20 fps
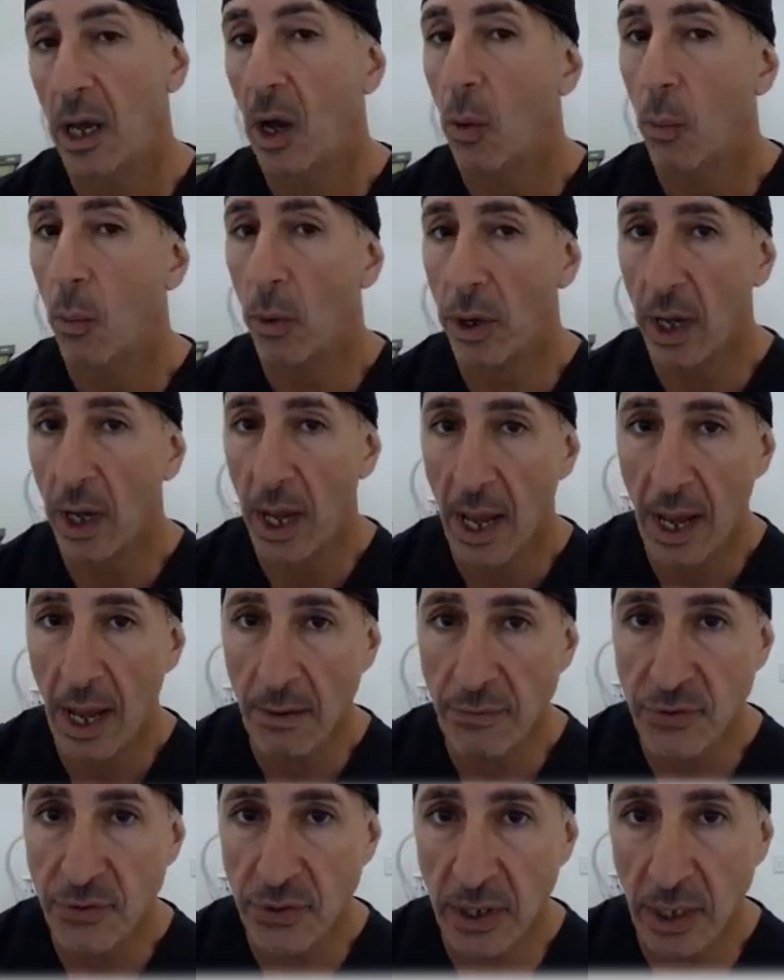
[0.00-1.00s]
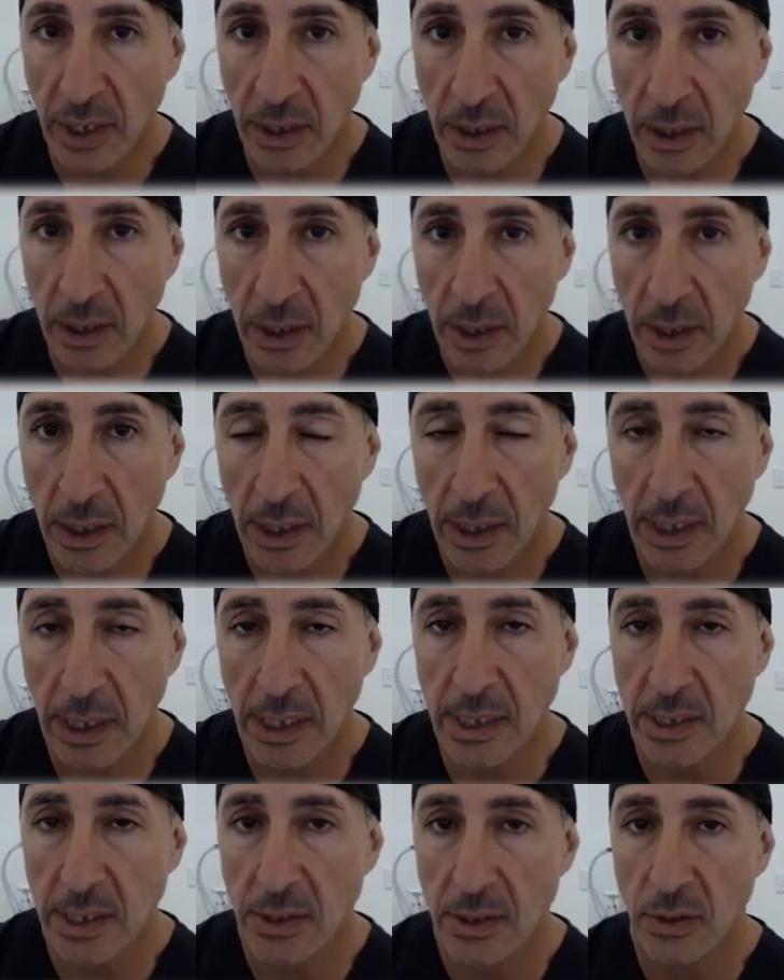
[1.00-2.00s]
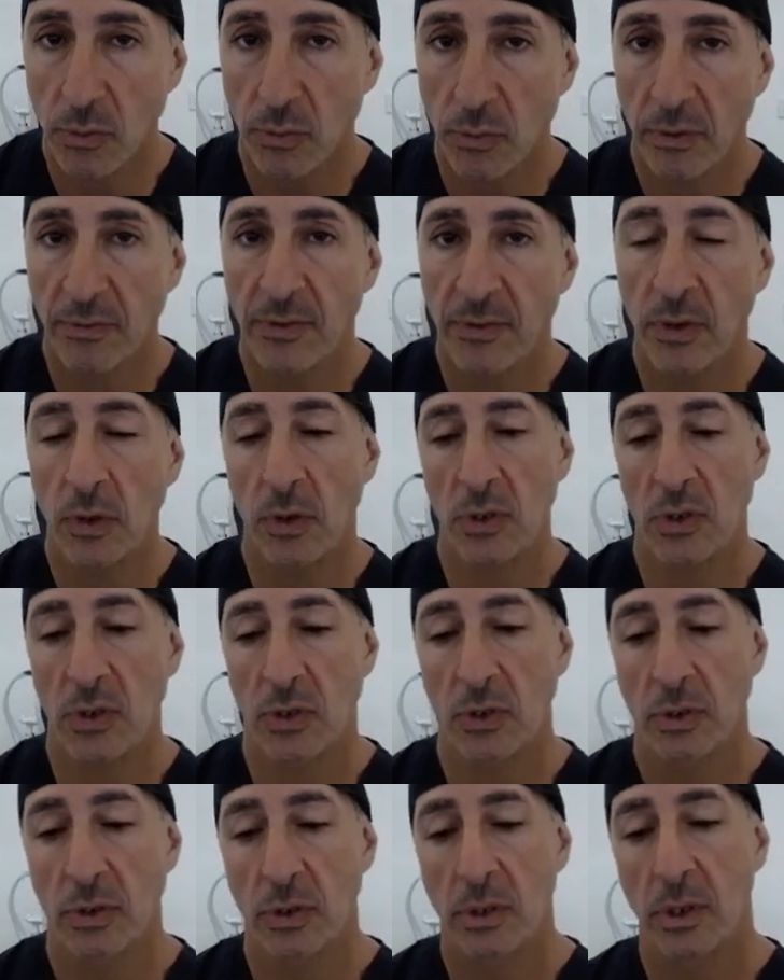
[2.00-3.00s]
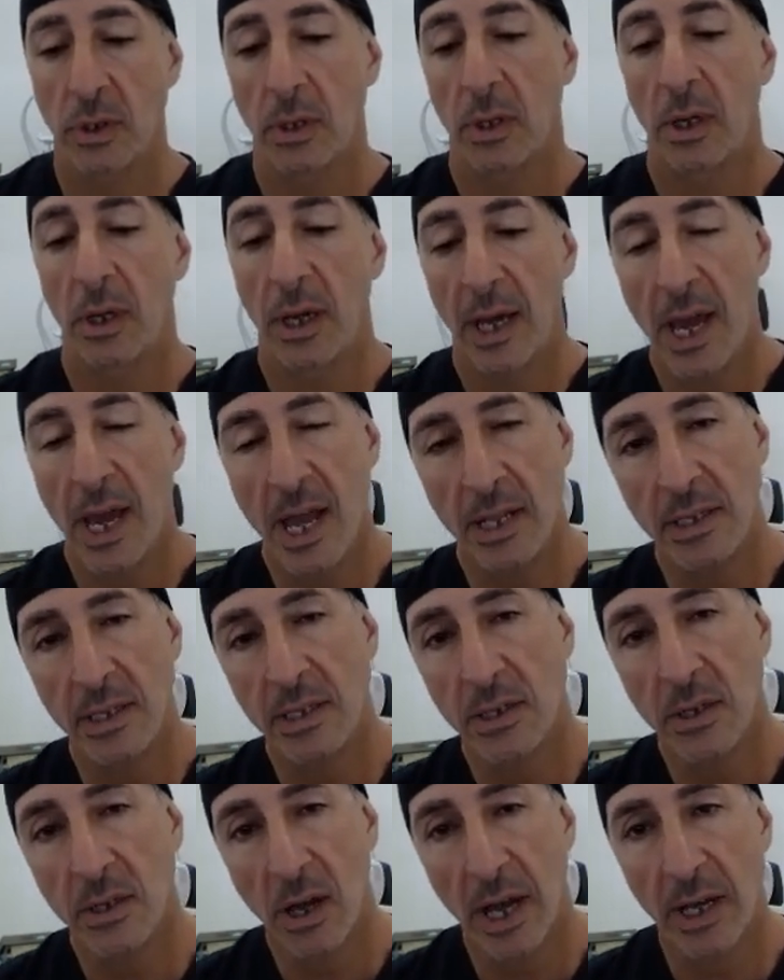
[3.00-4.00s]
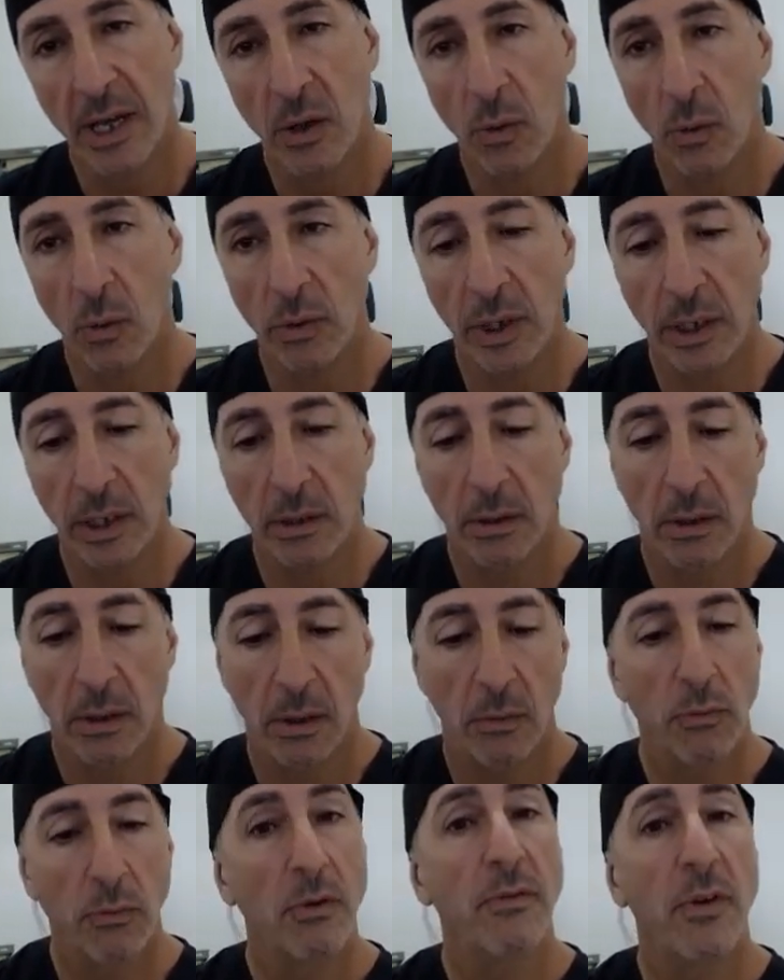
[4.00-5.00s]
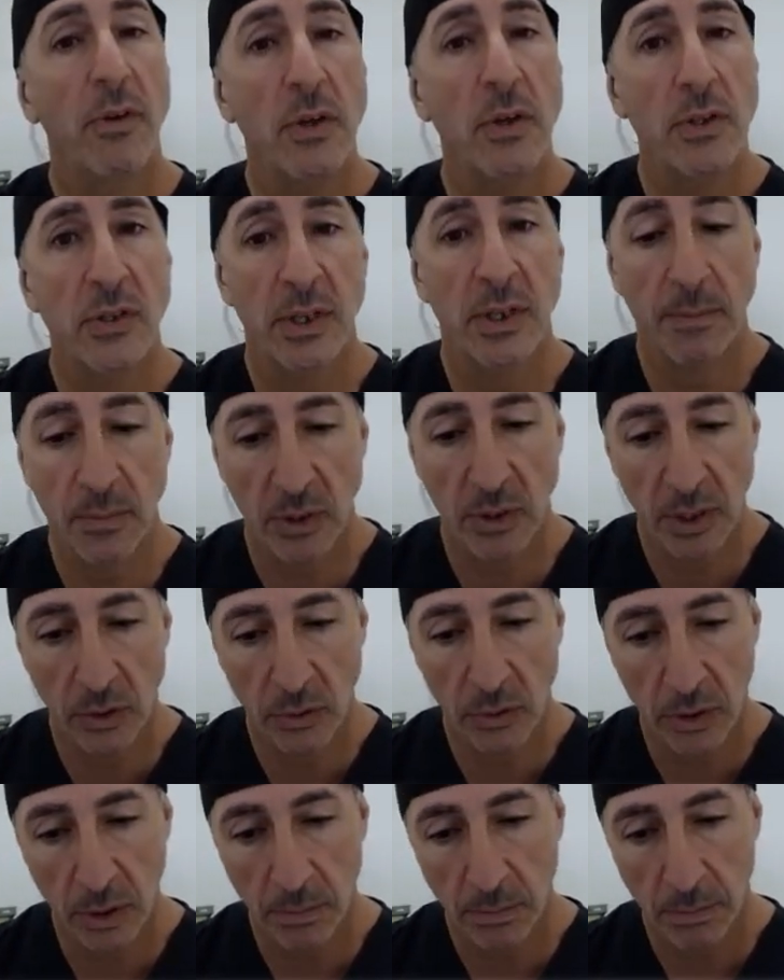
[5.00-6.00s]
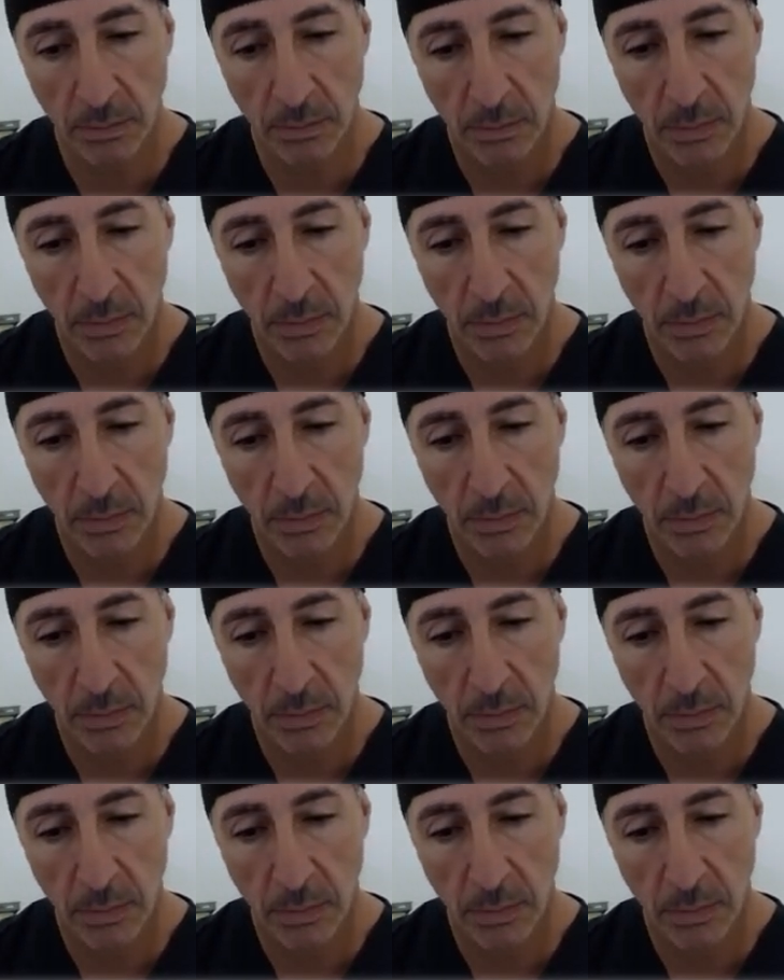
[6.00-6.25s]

What I have seen is the reverse. Hence, I call it reverse sump syndrome.